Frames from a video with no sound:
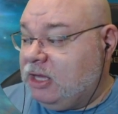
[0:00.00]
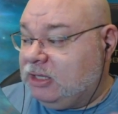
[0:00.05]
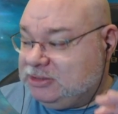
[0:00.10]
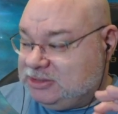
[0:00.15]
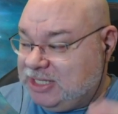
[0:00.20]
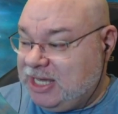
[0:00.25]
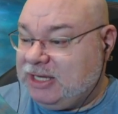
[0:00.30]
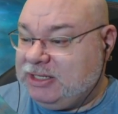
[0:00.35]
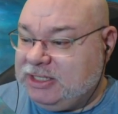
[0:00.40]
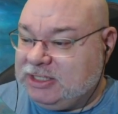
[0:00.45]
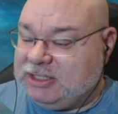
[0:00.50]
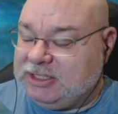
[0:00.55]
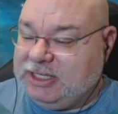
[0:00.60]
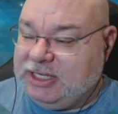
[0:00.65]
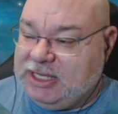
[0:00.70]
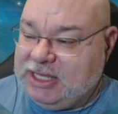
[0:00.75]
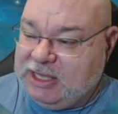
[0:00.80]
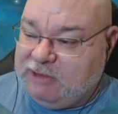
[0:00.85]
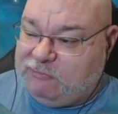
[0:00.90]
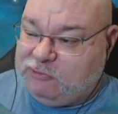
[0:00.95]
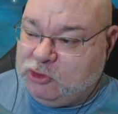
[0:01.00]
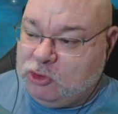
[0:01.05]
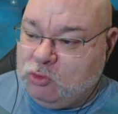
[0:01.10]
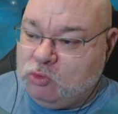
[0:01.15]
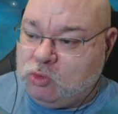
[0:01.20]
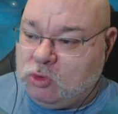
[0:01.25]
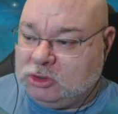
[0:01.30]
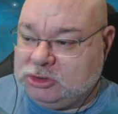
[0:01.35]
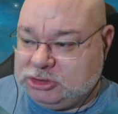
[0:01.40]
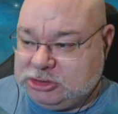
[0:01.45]
Technically, if you
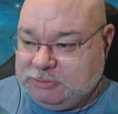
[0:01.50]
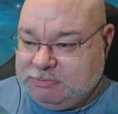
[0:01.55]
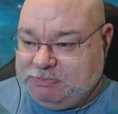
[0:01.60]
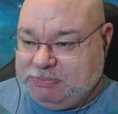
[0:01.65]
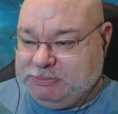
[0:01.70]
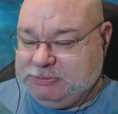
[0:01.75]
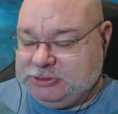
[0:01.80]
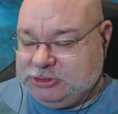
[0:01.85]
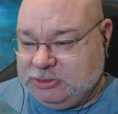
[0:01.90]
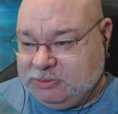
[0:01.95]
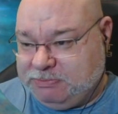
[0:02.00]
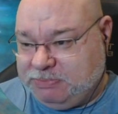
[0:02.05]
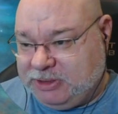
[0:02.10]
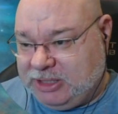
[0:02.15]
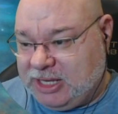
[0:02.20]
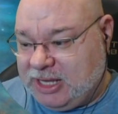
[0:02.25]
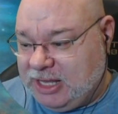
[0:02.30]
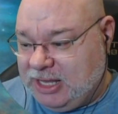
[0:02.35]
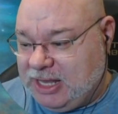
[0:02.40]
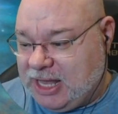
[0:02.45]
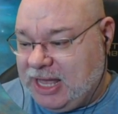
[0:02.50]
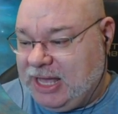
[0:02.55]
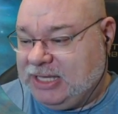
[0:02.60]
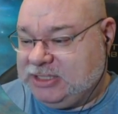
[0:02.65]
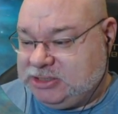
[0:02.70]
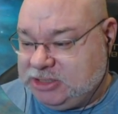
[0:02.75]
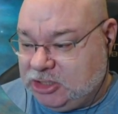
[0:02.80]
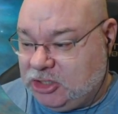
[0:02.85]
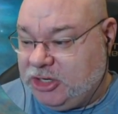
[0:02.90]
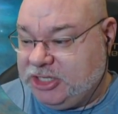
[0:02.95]
want to play
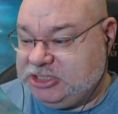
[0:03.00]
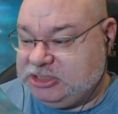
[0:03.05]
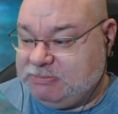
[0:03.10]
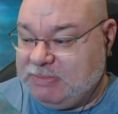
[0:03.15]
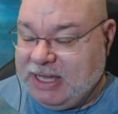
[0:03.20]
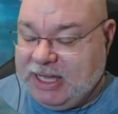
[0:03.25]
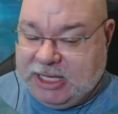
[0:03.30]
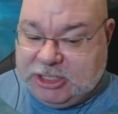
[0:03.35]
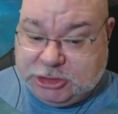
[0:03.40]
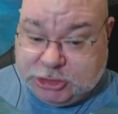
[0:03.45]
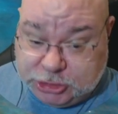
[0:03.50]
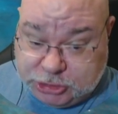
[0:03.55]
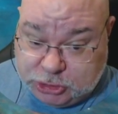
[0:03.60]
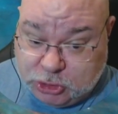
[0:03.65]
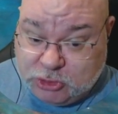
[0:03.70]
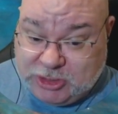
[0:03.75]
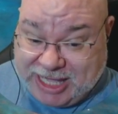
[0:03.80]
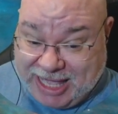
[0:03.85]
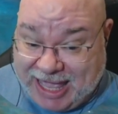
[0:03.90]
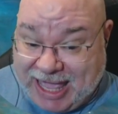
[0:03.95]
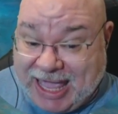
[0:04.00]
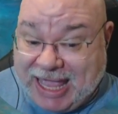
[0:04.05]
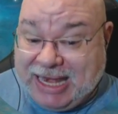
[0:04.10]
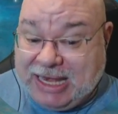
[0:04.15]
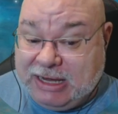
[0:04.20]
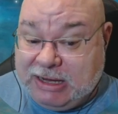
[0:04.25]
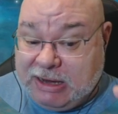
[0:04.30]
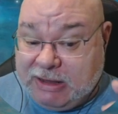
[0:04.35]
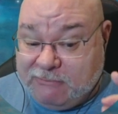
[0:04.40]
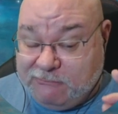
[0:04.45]
as an ice mage, you
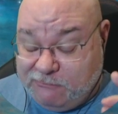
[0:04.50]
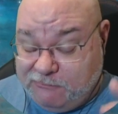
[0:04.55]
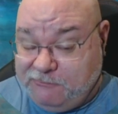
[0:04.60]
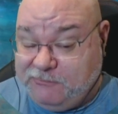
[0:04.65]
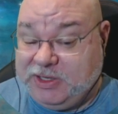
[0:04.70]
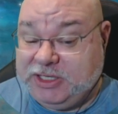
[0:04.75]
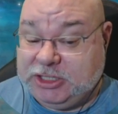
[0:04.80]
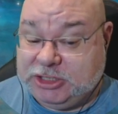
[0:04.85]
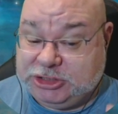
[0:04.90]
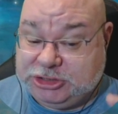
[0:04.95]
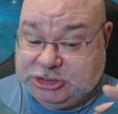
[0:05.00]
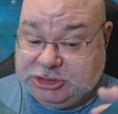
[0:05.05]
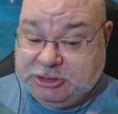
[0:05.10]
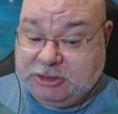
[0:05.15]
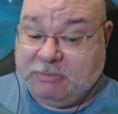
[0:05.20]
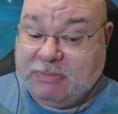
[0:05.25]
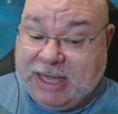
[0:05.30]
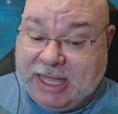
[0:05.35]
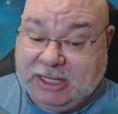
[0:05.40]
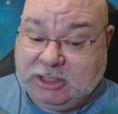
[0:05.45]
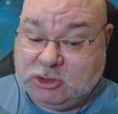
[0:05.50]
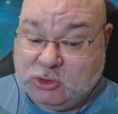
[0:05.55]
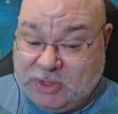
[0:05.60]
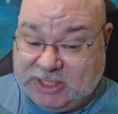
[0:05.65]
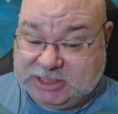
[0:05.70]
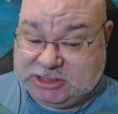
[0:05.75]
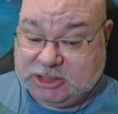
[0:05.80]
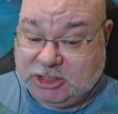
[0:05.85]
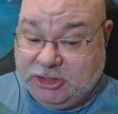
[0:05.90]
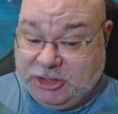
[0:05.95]
can finish the main
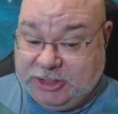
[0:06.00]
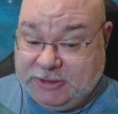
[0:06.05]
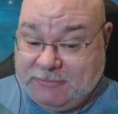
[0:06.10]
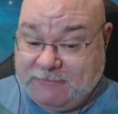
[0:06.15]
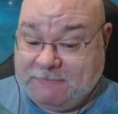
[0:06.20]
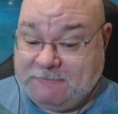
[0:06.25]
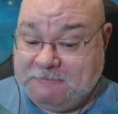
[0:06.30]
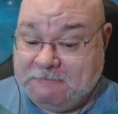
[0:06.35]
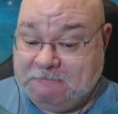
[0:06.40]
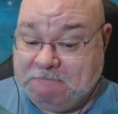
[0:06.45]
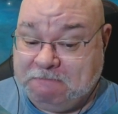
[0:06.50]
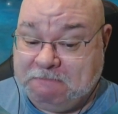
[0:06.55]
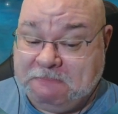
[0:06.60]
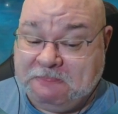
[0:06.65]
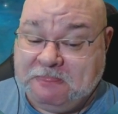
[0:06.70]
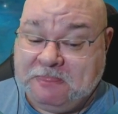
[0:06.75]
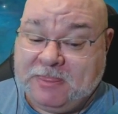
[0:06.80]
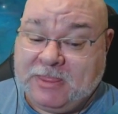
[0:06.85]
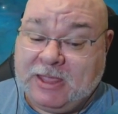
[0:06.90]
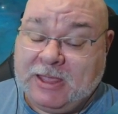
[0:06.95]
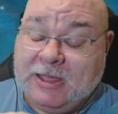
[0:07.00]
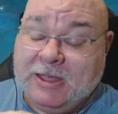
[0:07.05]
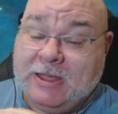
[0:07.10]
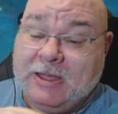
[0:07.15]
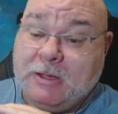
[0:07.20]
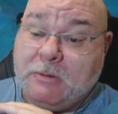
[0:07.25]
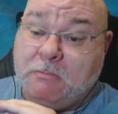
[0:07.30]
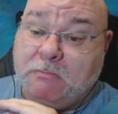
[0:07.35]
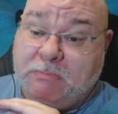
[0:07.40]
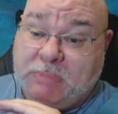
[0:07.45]
quest line,
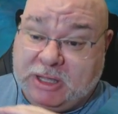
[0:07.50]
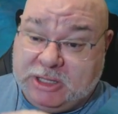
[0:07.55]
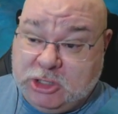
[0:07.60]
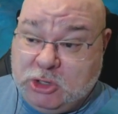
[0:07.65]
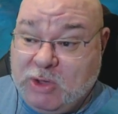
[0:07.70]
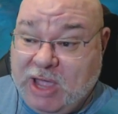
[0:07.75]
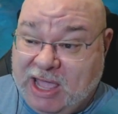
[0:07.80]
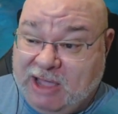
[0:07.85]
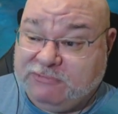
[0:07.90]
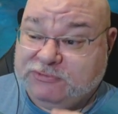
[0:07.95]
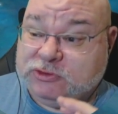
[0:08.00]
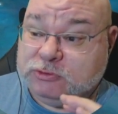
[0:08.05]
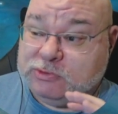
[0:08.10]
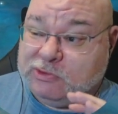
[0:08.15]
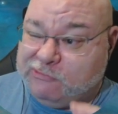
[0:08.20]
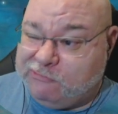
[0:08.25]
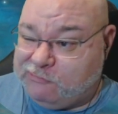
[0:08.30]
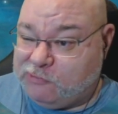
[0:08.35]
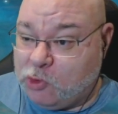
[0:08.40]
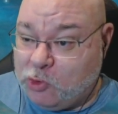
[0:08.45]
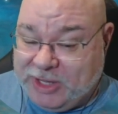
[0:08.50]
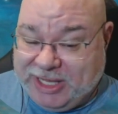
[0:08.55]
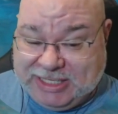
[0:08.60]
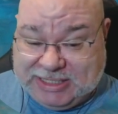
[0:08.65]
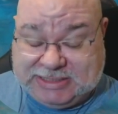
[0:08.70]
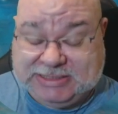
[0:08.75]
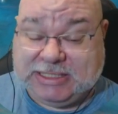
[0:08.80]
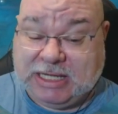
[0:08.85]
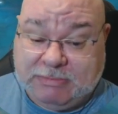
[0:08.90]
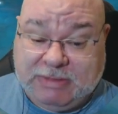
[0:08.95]
but you have to avoid
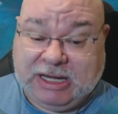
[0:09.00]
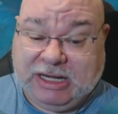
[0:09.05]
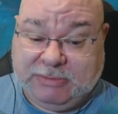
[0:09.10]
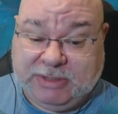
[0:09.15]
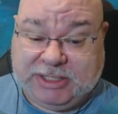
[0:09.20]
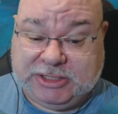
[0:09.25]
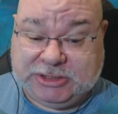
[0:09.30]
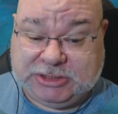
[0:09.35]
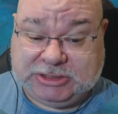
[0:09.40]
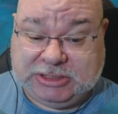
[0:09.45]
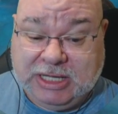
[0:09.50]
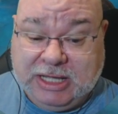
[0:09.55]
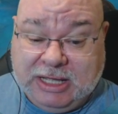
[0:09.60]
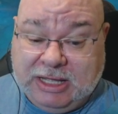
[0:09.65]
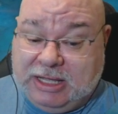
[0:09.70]
some enemies.